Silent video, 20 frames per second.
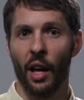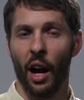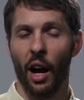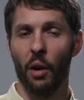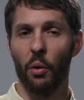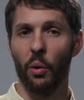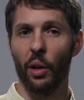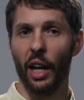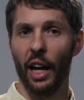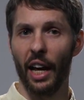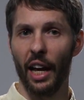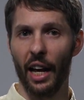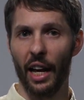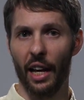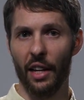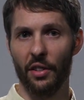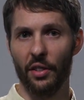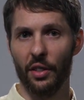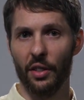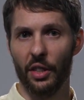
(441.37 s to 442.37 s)
I will
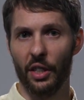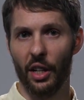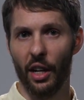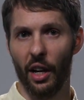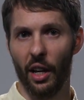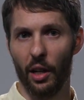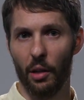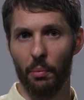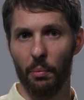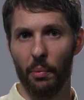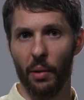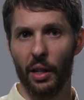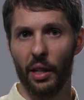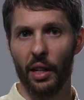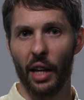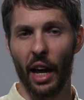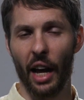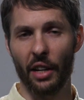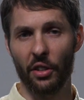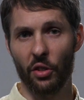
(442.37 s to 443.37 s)
add that Yalom
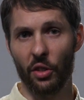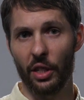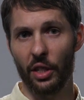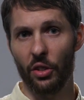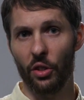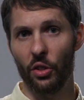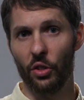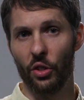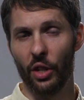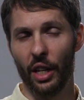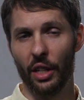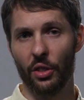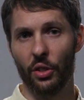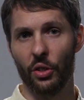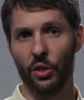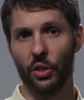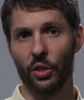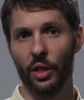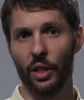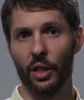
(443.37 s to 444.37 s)
actually
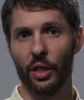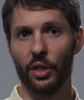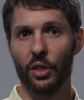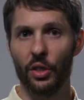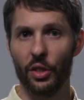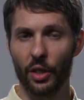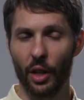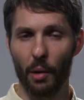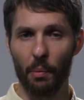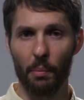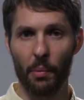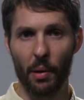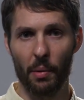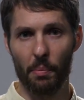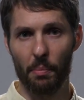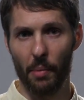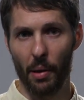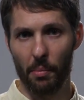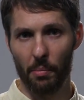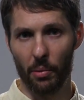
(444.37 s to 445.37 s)
suggests that some
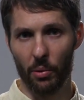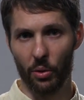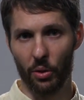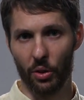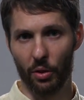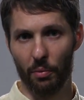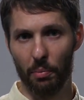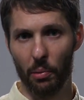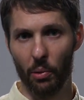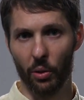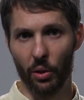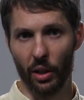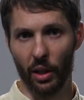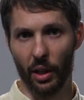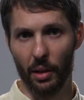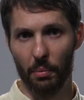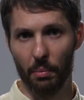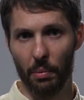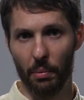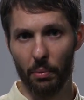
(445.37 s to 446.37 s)
members of
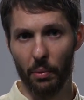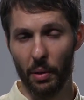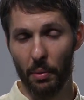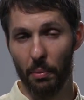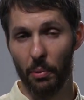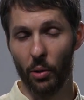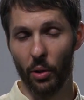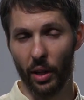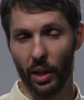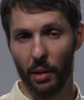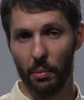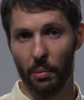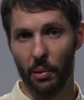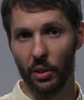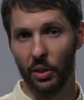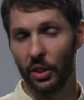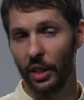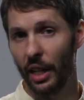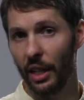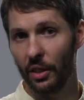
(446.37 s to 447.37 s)
with borderline
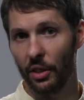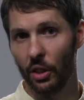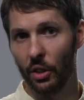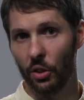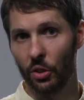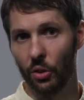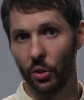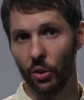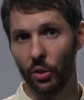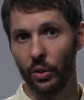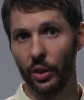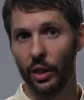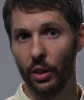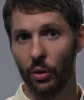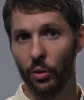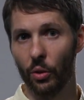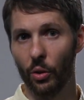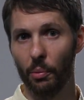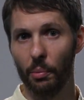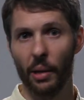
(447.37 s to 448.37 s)
personality disorder in a
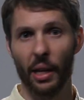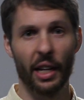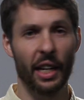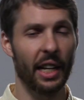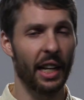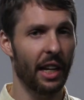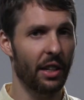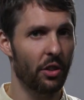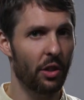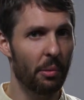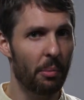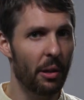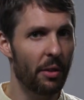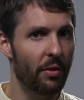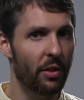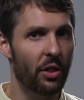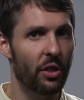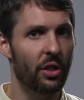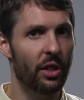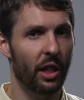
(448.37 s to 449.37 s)
group can actually be
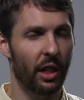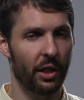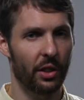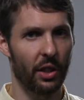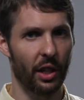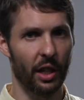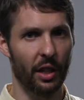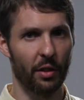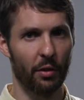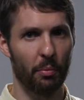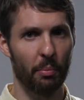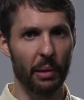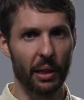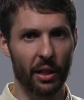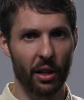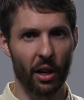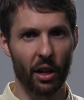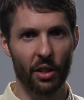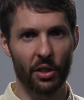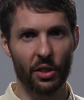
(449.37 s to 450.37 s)
facilitative
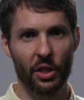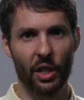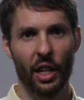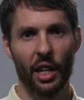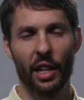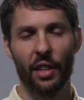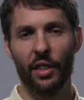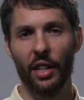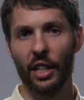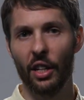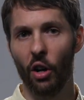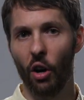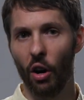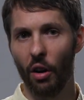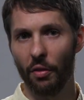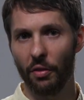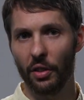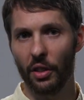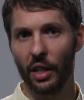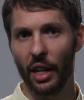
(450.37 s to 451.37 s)
because they
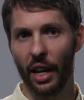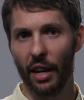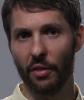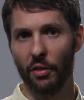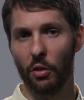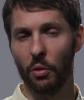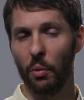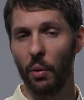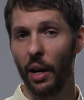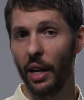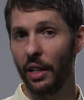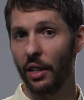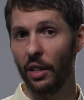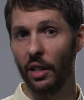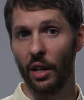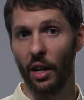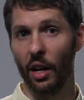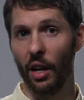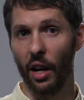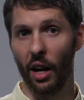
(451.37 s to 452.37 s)
often have quite
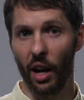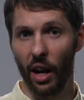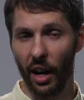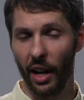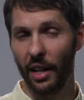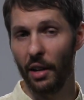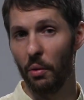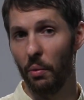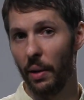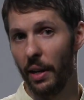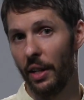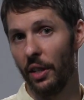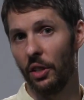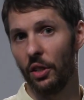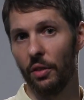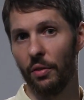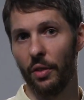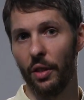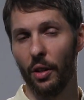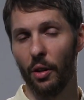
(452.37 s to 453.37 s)
a high
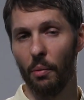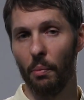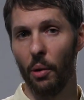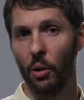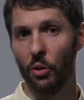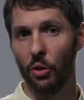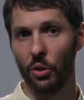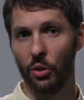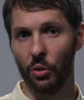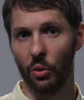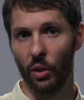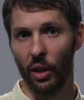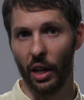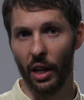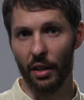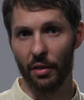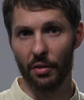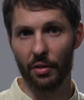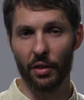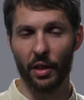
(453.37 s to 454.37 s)
awareness of their emotional
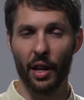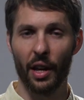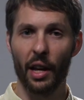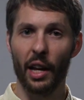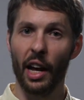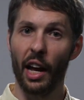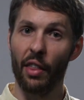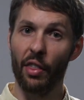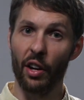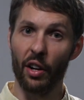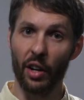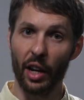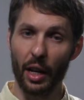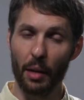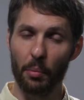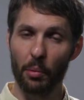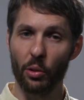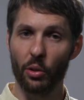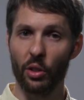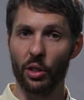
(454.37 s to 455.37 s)
life and they're
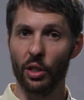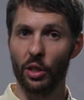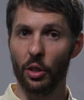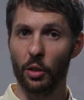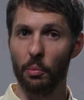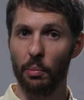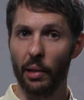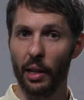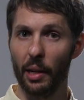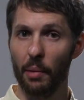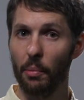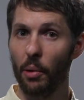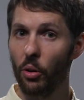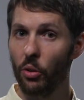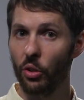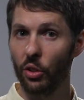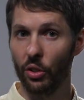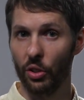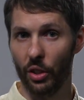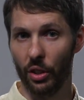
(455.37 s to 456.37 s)
able to display
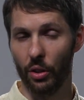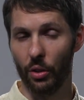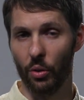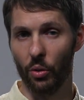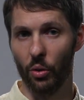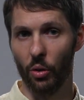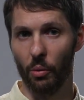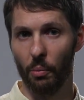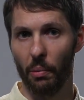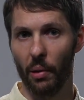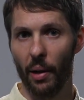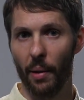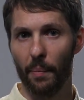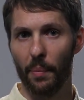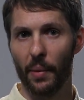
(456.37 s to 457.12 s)
emotions in the group.